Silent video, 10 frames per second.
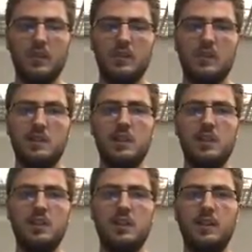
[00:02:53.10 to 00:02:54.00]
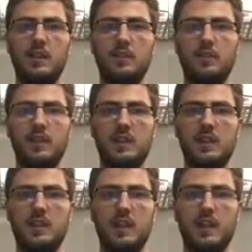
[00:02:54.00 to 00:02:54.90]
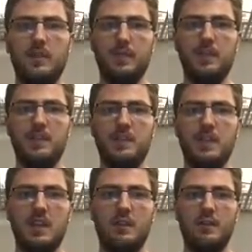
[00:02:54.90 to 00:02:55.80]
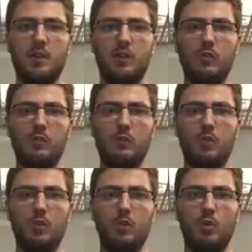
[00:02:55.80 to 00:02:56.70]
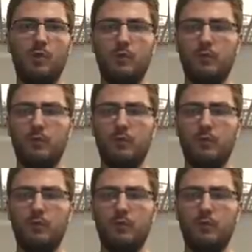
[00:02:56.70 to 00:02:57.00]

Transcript: The staging of the piece involved all